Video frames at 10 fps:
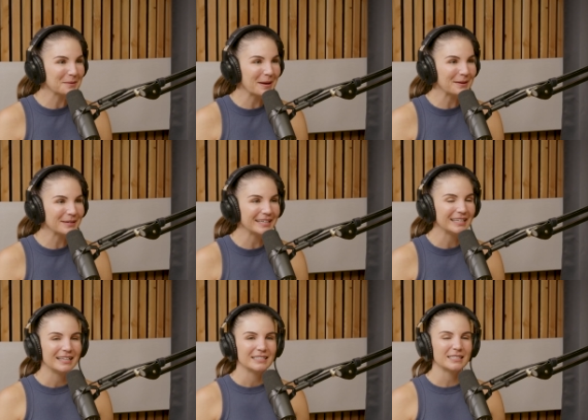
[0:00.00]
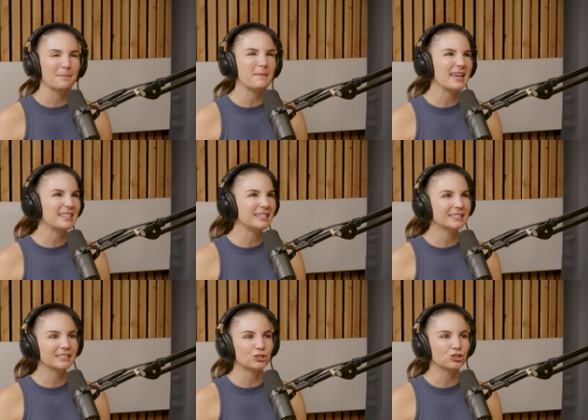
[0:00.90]
about it, it's like, man, they just
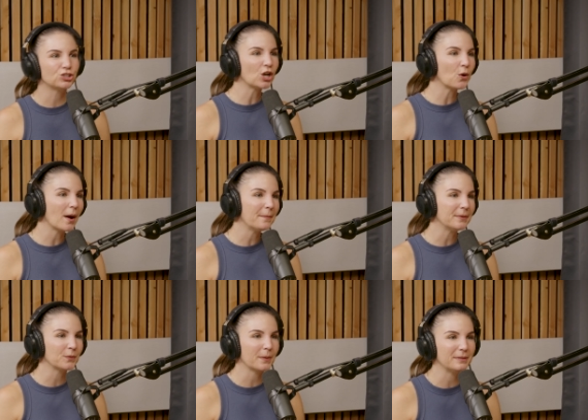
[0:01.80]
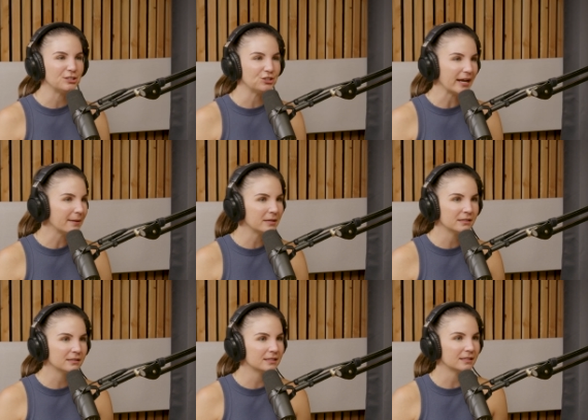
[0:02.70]
get to show up and wear
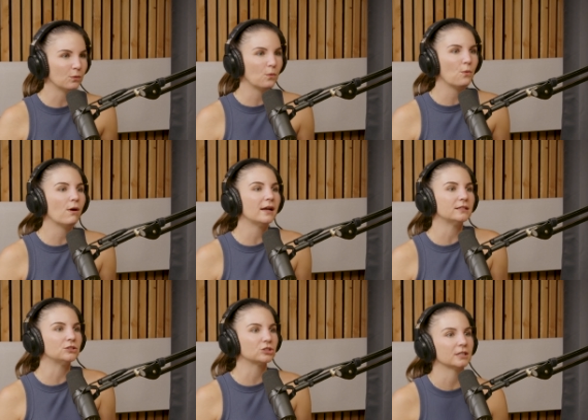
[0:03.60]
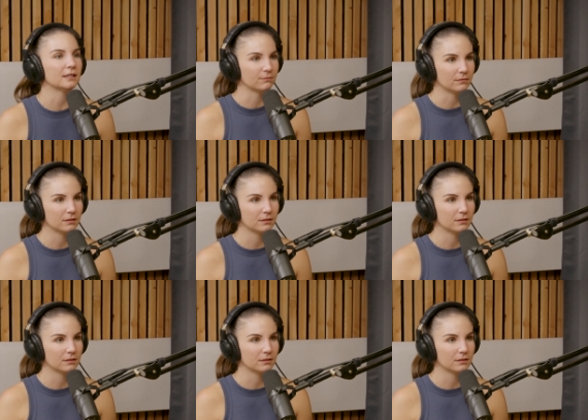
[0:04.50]
pajamas. What a dream.